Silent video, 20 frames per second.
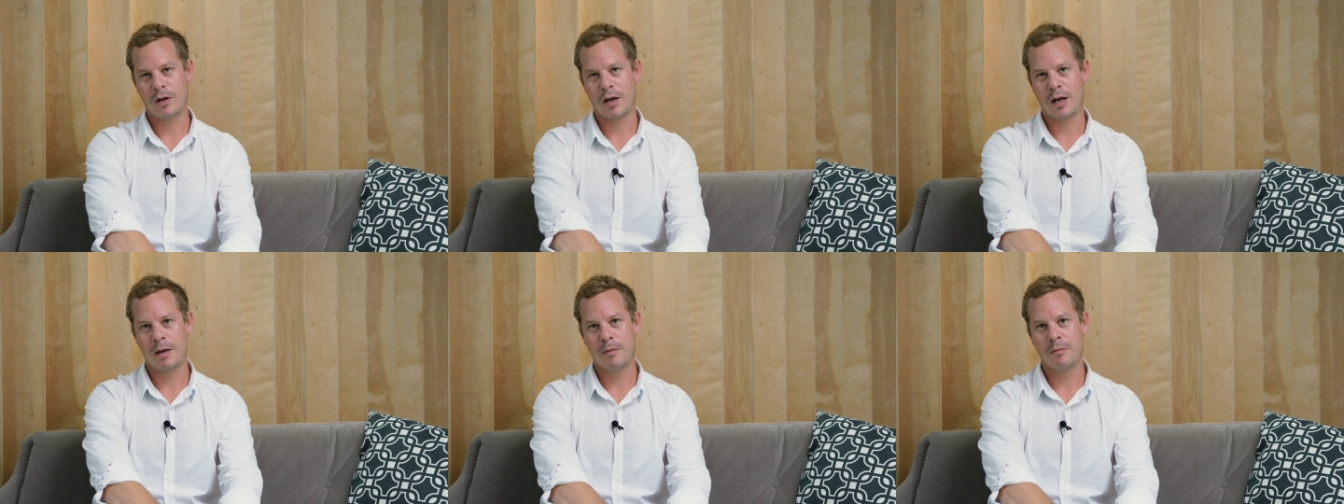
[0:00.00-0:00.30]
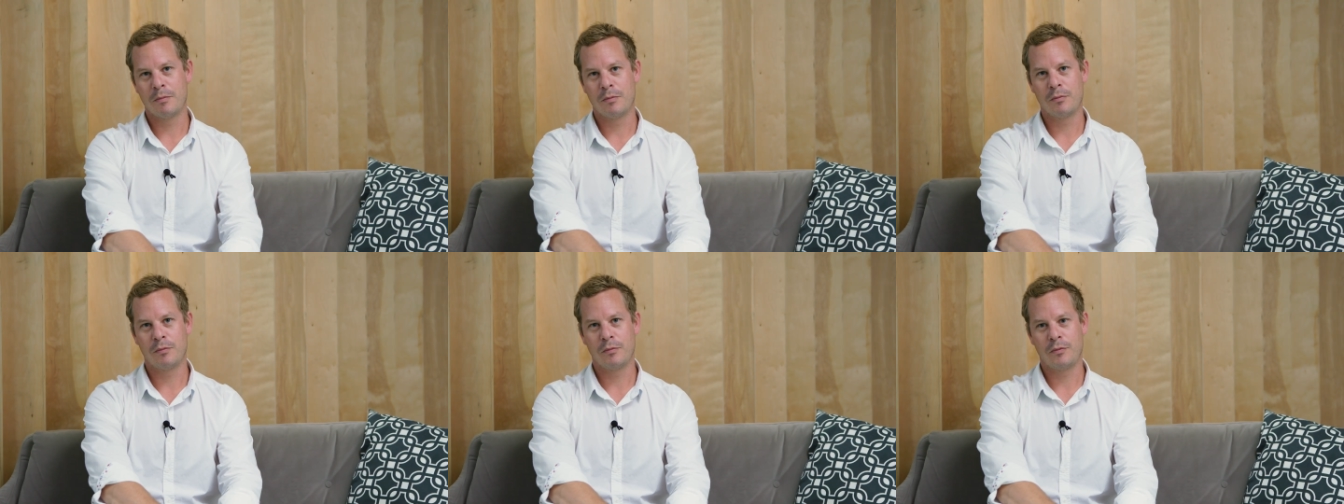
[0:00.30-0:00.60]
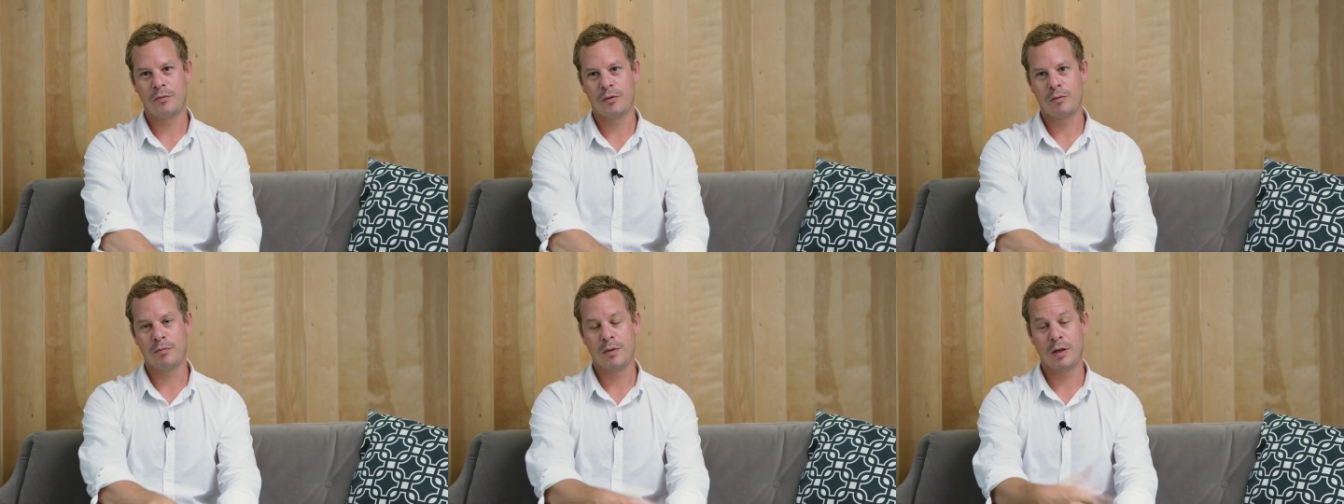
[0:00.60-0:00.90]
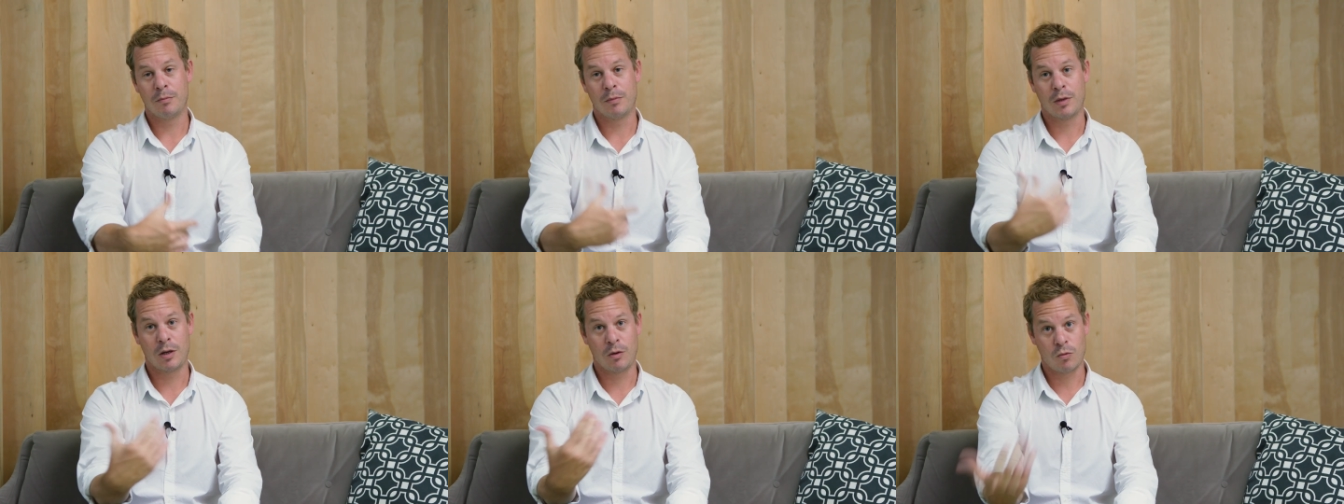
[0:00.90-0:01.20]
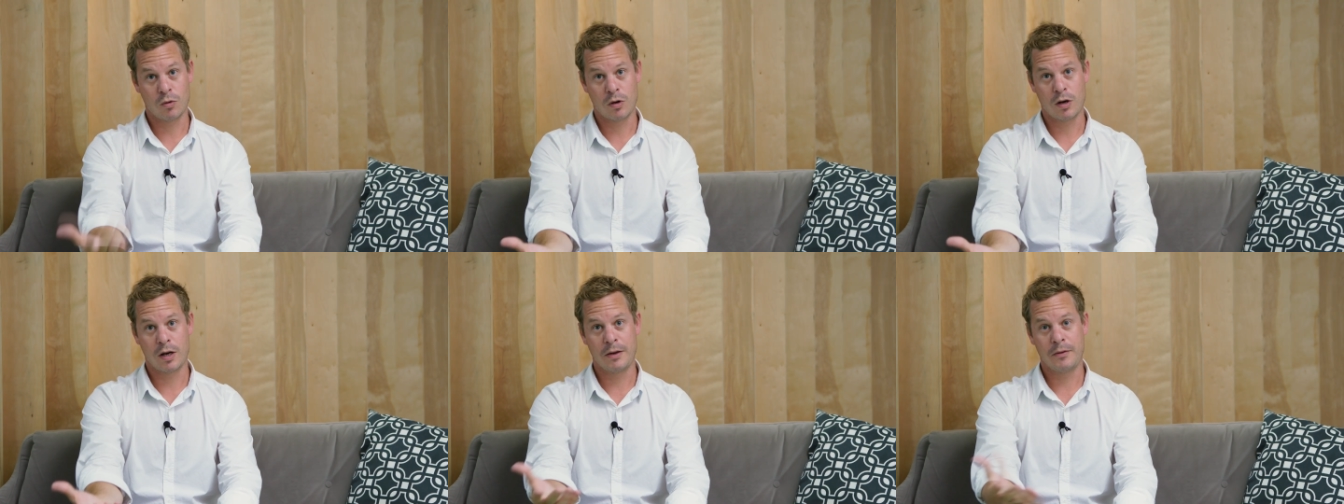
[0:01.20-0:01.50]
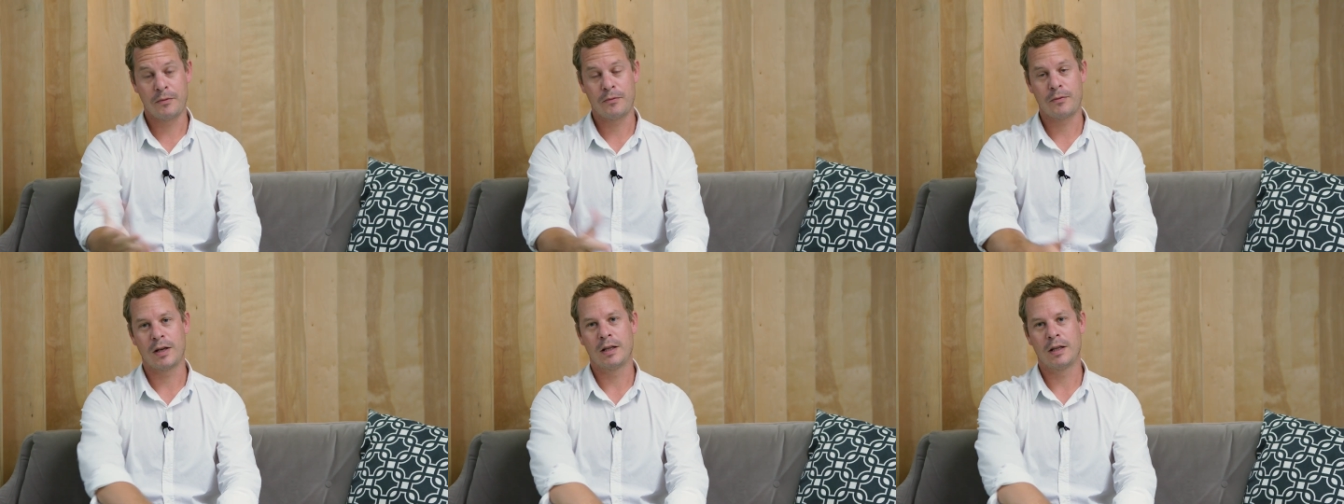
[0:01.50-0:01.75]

um, for me and my wife,